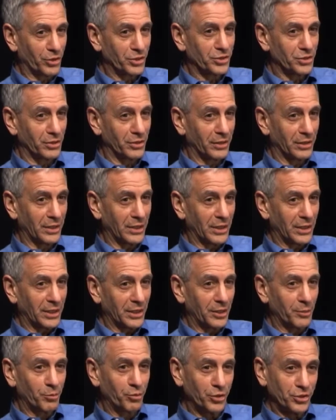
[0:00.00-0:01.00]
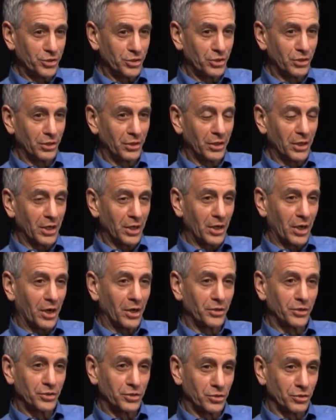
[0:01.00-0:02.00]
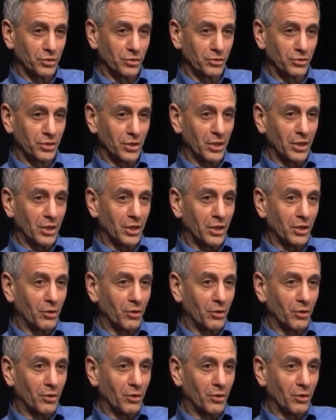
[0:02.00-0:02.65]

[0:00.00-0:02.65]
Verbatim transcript: the prisoner. The prisoner are the Jews